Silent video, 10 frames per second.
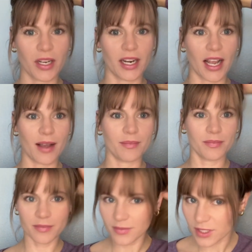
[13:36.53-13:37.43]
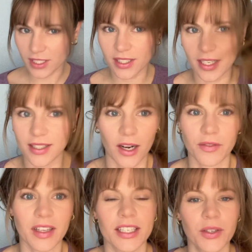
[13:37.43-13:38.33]
it up just because I don't
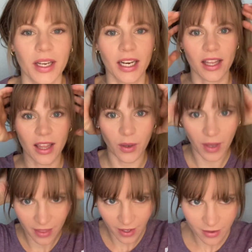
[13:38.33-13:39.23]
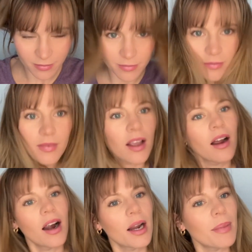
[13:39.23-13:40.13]
feel like doing anything with it.
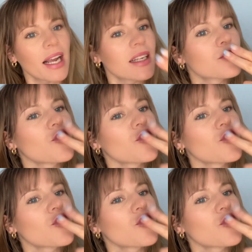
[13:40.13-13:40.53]
All right, bye guys.